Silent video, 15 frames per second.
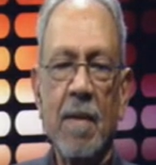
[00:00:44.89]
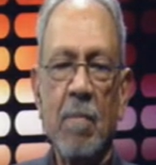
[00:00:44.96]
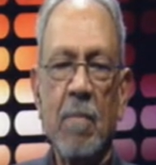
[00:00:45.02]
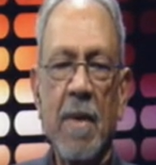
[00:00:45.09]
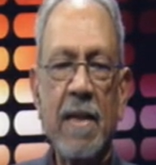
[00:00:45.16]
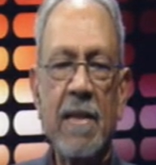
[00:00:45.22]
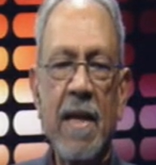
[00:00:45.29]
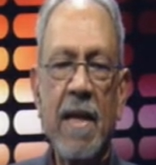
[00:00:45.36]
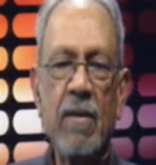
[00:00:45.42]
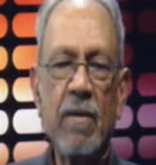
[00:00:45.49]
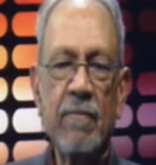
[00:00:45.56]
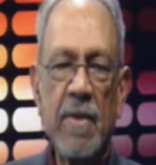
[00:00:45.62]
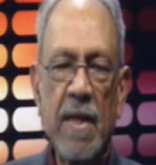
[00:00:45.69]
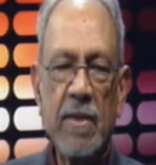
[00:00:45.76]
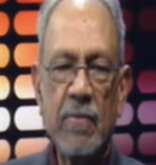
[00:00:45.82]
By the end of
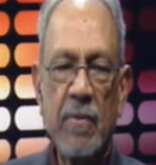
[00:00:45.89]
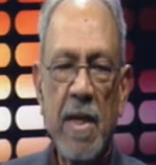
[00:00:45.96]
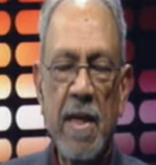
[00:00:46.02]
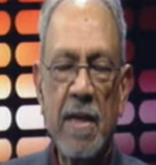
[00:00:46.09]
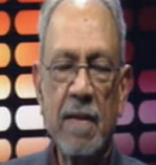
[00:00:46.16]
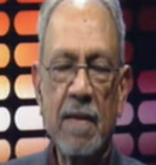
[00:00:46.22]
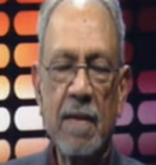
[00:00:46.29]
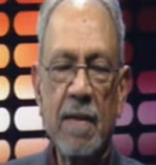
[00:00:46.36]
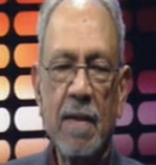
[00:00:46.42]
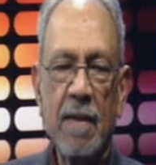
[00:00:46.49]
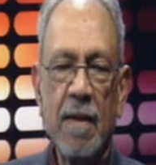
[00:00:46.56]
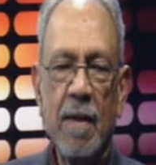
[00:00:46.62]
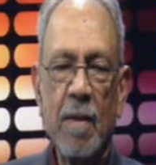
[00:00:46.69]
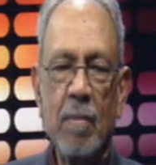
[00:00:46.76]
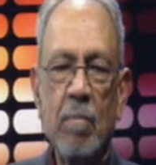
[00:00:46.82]
next week,
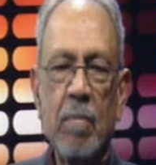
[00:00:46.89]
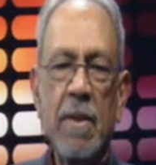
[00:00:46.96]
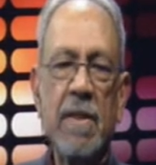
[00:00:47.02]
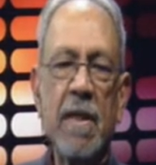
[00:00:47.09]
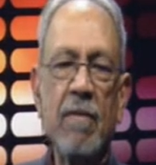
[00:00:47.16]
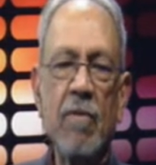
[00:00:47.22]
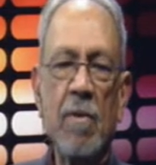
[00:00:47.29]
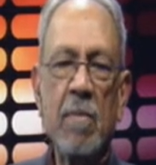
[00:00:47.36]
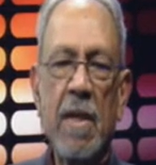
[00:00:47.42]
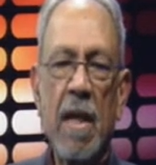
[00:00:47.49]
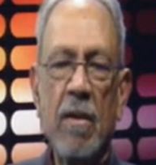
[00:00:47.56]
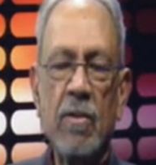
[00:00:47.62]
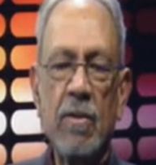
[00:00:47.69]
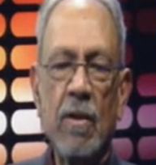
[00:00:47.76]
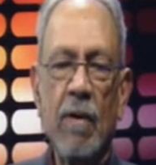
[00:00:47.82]
Britain will be
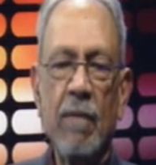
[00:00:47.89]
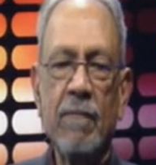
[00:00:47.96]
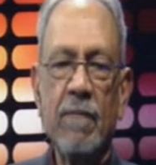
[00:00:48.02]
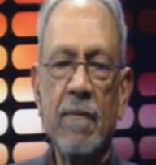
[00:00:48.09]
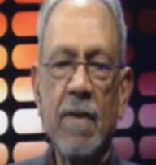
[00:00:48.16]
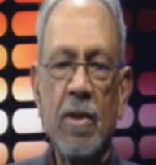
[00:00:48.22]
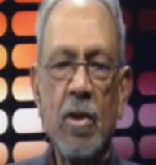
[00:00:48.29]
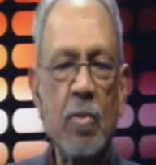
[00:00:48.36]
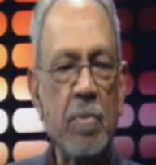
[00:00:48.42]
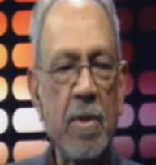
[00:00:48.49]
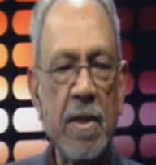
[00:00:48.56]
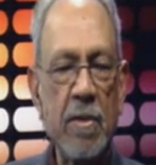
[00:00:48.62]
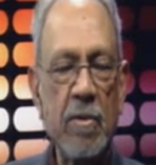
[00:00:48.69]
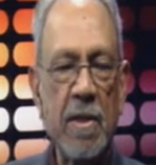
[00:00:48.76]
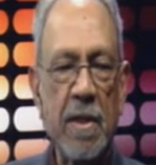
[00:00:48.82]
out of European
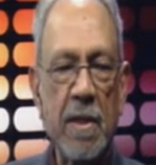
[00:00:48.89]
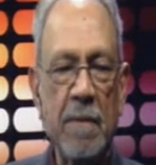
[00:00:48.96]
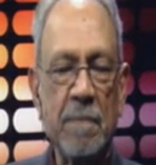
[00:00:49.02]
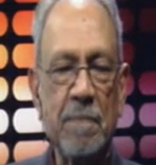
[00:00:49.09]
Union.